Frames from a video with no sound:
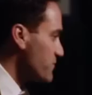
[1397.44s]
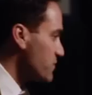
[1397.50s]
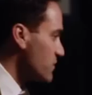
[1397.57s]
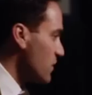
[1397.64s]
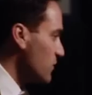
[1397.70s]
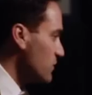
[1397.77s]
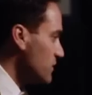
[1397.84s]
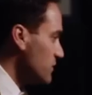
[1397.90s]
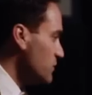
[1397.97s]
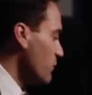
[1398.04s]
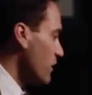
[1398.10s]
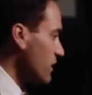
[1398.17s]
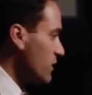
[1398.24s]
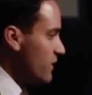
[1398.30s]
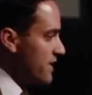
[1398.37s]
So you
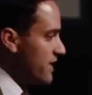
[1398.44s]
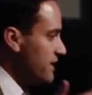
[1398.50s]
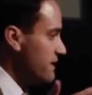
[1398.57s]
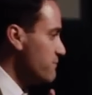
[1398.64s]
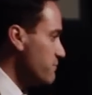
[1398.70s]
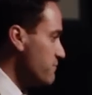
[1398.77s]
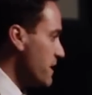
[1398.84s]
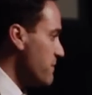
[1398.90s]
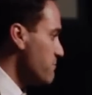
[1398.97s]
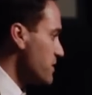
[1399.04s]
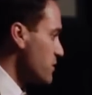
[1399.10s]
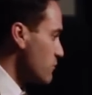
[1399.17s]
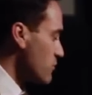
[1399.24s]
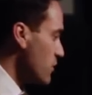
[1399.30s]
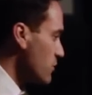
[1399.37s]
want to go ahead and be
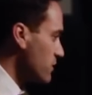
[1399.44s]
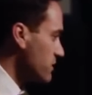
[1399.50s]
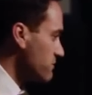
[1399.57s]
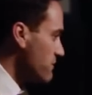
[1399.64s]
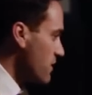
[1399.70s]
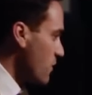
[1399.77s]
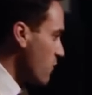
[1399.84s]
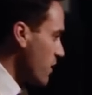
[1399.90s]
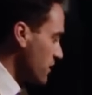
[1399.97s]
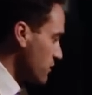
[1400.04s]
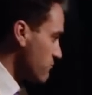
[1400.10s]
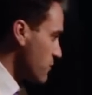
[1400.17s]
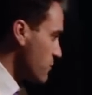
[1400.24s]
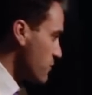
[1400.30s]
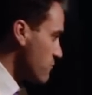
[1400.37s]
a rogue marijuana
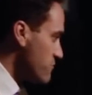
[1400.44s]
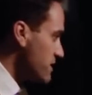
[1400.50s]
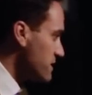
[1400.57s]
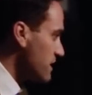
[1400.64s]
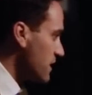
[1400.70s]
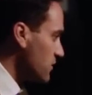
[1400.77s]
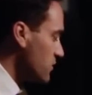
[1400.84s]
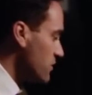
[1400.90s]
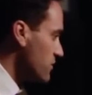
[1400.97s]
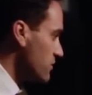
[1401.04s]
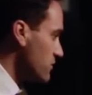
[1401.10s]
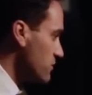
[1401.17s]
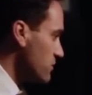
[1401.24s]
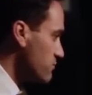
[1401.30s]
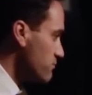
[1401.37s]
grower or retailer,
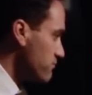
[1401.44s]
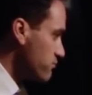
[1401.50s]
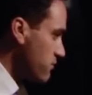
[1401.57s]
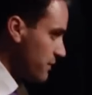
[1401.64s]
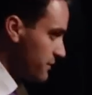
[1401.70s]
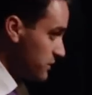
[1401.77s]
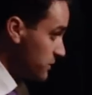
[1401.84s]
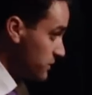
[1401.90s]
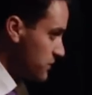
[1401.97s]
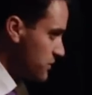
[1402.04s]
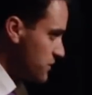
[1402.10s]
you're probably going to